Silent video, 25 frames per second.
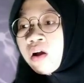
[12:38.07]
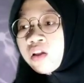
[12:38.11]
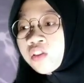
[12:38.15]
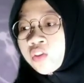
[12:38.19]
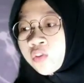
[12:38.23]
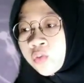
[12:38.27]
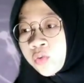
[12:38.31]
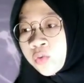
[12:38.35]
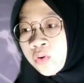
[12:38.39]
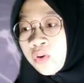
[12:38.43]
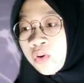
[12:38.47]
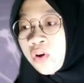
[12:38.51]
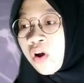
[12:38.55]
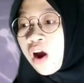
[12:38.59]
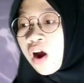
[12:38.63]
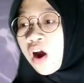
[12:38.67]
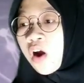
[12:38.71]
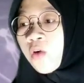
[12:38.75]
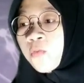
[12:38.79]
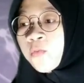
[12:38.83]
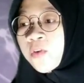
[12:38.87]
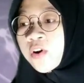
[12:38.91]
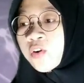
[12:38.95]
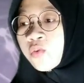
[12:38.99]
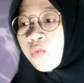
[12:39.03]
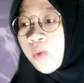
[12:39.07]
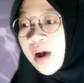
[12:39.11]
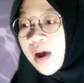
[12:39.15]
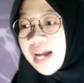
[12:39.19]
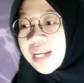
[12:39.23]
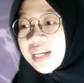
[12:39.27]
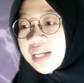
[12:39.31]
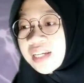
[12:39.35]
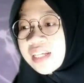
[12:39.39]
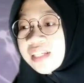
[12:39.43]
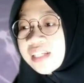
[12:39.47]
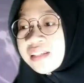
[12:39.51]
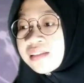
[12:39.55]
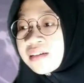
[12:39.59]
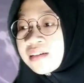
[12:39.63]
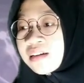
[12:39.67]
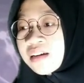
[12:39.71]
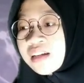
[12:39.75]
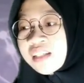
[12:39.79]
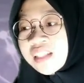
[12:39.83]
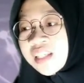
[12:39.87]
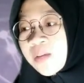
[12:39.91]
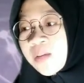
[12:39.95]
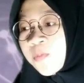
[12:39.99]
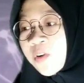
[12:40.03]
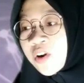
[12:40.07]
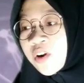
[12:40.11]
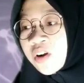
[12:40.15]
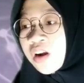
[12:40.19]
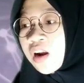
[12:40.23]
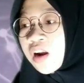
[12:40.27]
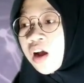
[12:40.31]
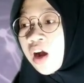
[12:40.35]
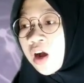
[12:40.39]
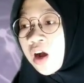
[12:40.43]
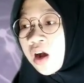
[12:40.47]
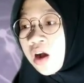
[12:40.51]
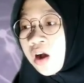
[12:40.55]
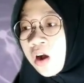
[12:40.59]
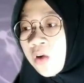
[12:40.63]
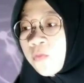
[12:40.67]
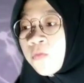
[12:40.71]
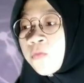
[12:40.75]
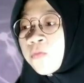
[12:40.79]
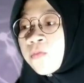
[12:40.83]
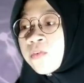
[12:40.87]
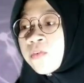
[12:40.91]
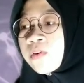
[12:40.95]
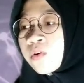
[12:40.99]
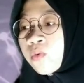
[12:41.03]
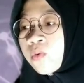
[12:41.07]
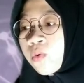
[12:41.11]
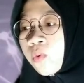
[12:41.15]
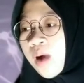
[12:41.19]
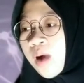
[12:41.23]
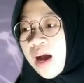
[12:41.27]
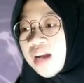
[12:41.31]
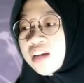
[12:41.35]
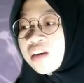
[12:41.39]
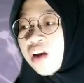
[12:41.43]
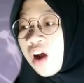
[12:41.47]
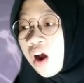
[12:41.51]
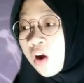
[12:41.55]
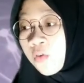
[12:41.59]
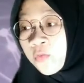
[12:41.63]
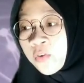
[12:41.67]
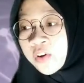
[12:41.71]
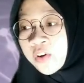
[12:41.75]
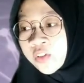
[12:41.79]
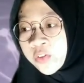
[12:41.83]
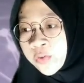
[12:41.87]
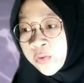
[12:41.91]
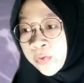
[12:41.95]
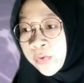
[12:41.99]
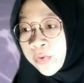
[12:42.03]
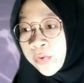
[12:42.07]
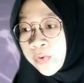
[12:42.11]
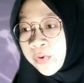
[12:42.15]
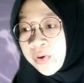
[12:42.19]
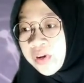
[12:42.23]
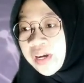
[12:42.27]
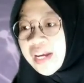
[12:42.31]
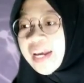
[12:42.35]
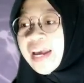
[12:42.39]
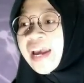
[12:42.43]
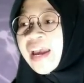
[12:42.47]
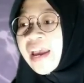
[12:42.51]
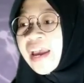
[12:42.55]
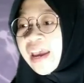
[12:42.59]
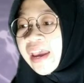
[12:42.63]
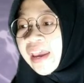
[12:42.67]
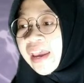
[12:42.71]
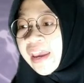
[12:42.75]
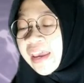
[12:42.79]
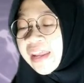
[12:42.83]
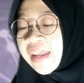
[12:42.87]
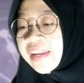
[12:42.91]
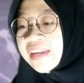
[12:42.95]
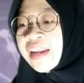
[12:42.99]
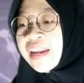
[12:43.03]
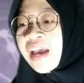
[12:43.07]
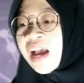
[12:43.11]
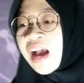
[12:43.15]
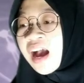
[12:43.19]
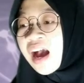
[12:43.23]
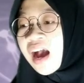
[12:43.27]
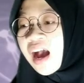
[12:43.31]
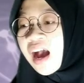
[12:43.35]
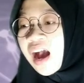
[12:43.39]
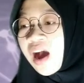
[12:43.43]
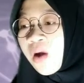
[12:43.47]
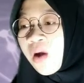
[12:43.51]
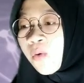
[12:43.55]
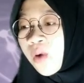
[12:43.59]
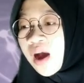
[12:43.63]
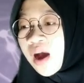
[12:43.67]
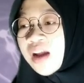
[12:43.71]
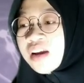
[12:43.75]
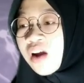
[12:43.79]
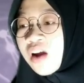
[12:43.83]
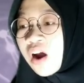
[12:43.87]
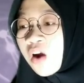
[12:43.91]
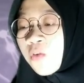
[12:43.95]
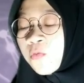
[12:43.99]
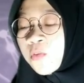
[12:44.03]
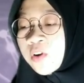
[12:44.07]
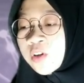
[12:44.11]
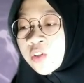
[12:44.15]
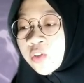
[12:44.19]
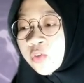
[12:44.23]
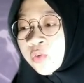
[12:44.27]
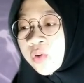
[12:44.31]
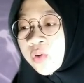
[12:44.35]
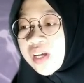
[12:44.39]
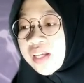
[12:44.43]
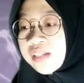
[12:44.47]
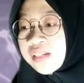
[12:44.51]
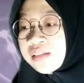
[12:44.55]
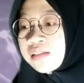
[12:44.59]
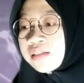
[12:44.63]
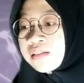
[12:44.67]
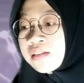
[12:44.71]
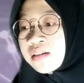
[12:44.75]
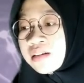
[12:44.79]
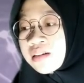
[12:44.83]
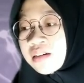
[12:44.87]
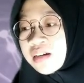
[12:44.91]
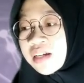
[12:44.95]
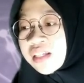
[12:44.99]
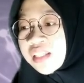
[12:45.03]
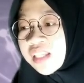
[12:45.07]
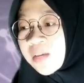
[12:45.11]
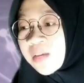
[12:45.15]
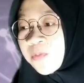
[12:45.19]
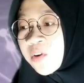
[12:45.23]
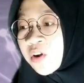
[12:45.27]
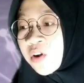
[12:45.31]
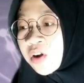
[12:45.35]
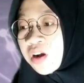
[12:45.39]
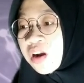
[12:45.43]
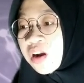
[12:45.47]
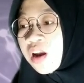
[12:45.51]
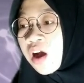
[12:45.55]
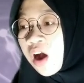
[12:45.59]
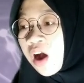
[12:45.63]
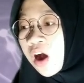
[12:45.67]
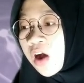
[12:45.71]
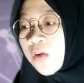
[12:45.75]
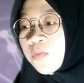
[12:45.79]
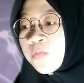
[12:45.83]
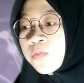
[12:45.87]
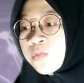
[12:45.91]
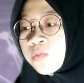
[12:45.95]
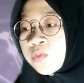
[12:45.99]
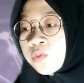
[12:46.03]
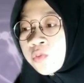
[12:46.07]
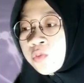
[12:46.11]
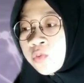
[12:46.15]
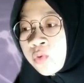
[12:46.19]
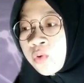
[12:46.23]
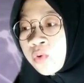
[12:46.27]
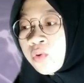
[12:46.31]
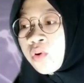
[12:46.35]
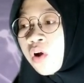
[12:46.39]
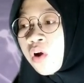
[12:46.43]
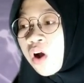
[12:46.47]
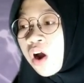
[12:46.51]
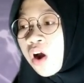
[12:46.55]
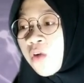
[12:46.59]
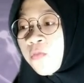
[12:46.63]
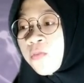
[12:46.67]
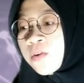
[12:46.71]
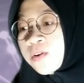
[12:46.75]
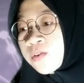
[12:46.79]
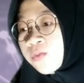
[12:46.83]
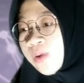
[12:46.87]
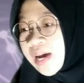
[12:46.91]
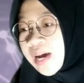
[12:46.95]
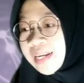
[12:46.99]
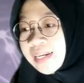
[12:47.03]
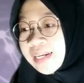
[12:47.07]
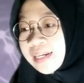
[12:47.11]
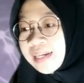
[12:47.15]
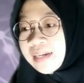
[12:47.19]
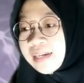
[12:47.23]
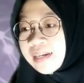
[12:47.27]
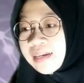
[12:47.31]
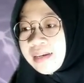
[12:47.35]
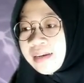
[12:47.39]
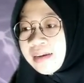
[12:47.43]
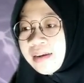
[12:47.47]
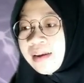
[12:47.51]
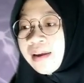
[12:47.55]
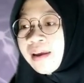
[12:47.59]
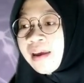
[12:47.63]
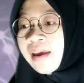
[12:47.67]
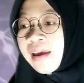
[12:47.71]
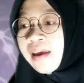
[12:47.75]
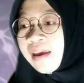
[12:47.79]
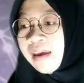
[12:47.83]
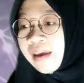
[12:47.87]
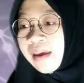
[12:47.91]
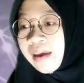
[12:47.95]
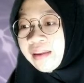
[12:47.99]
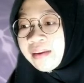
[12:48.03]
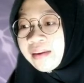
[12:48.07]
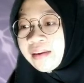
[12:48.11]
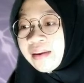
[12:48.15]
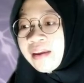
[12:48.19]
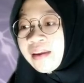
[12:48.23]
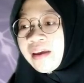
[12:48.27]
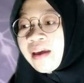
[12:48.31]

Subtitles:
2/1 is the reciprocal of 1/2, and 1/2 is the reciprocal of 2/1. And